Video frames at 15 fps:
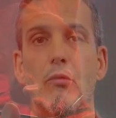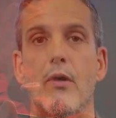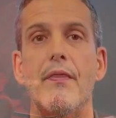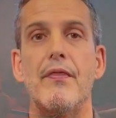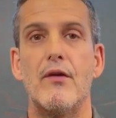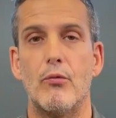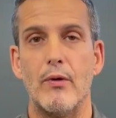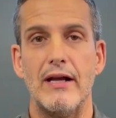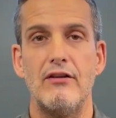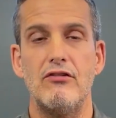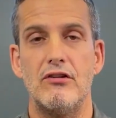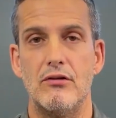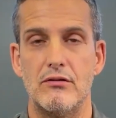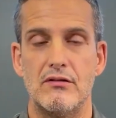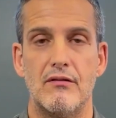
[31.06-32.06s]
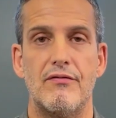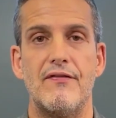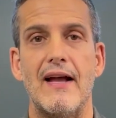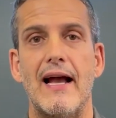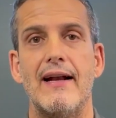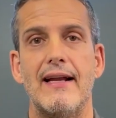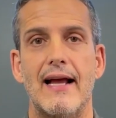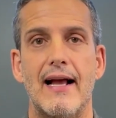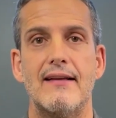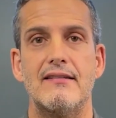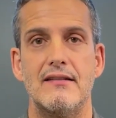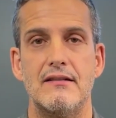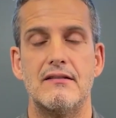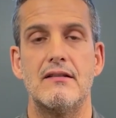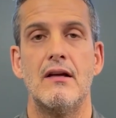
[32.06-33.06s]
what the ratios of fatty
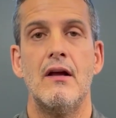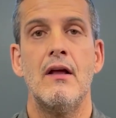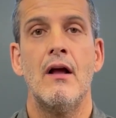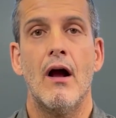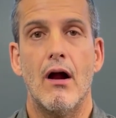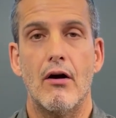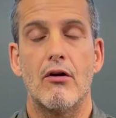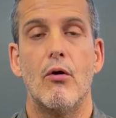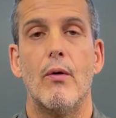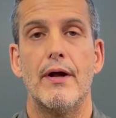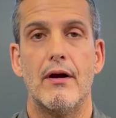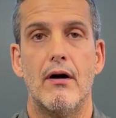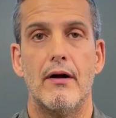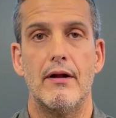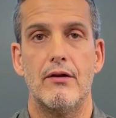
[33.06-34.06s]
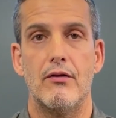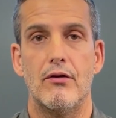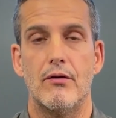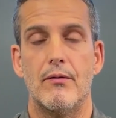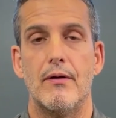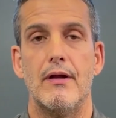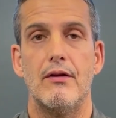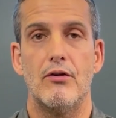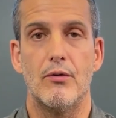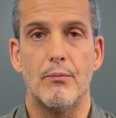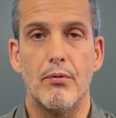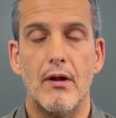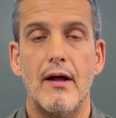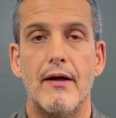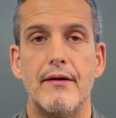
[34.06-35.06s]
acids are going on in your in your
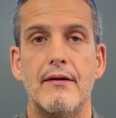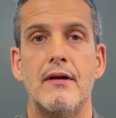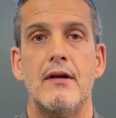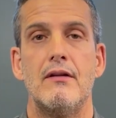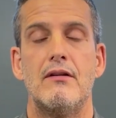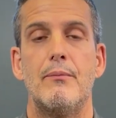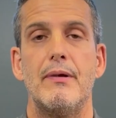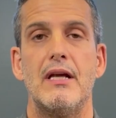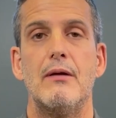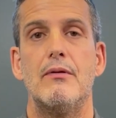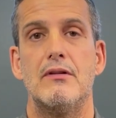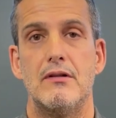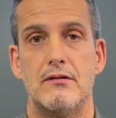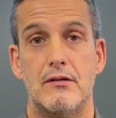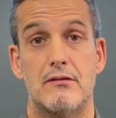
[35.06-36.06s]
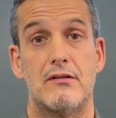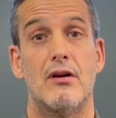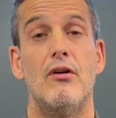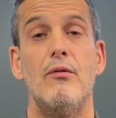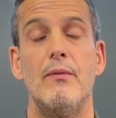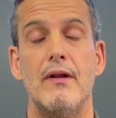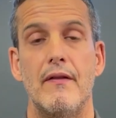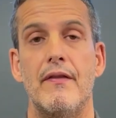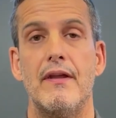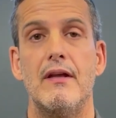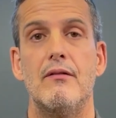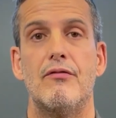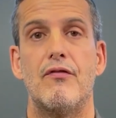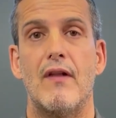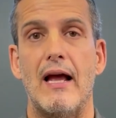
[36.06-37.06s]
blood to be able to determine the
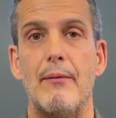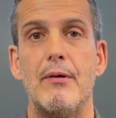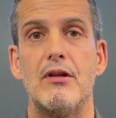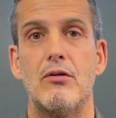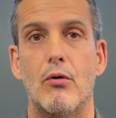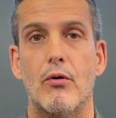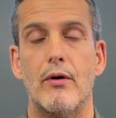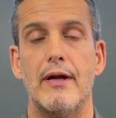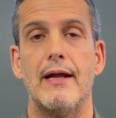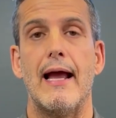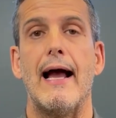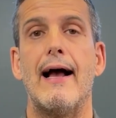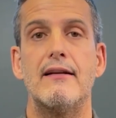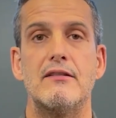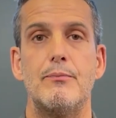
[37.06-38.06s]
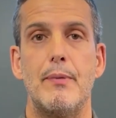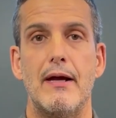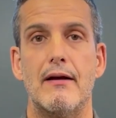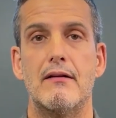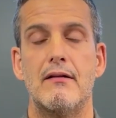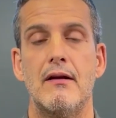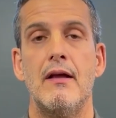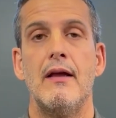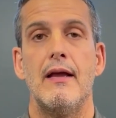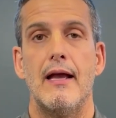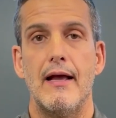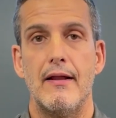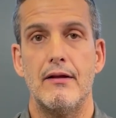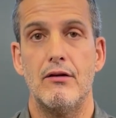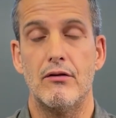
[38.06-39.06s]
inflammatory aspect
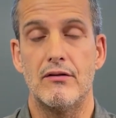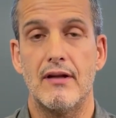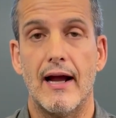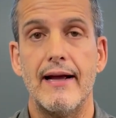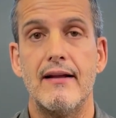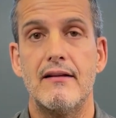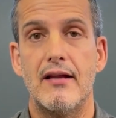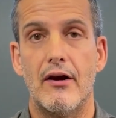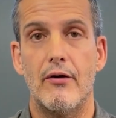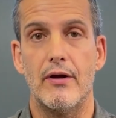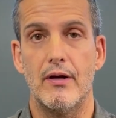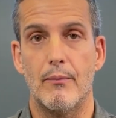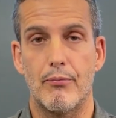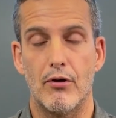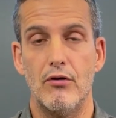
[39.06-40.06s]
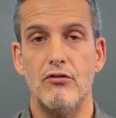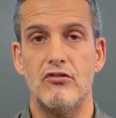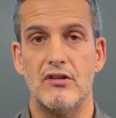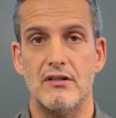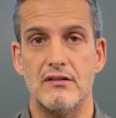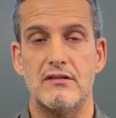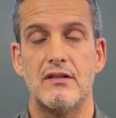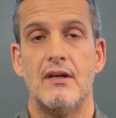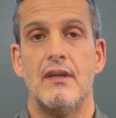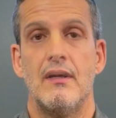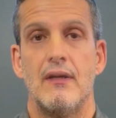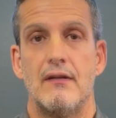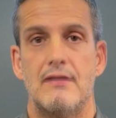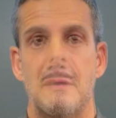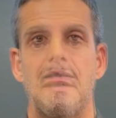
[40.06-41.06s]
and your dietary approaches
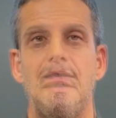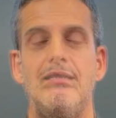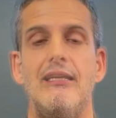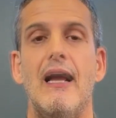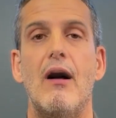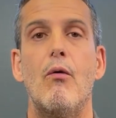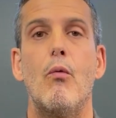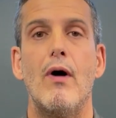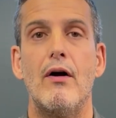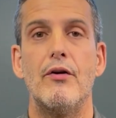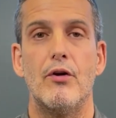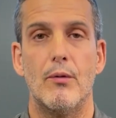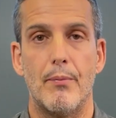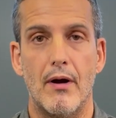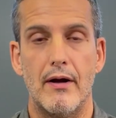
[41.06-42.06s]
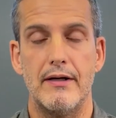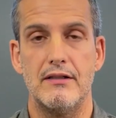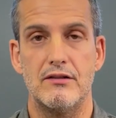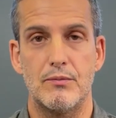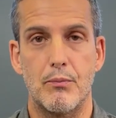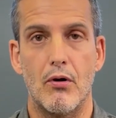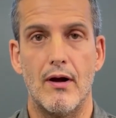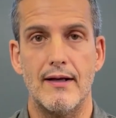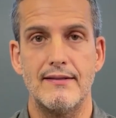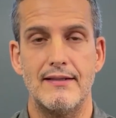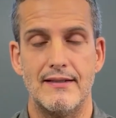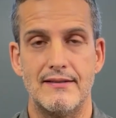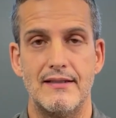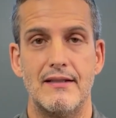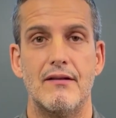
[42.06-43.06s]
to see how well your body is
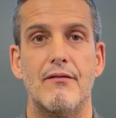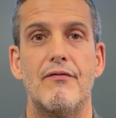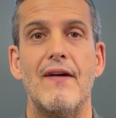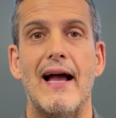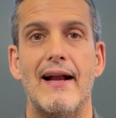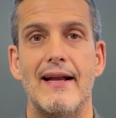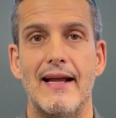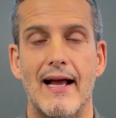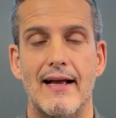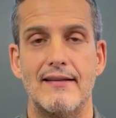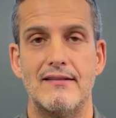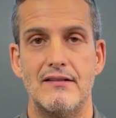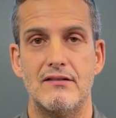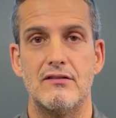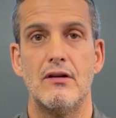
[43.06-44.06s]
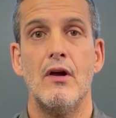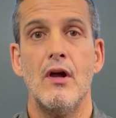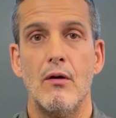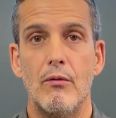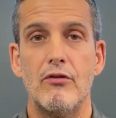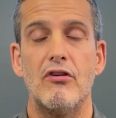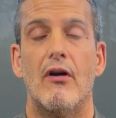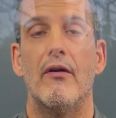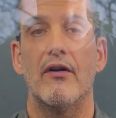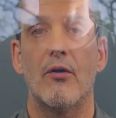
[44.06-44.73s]
processing the fatty acids, which are a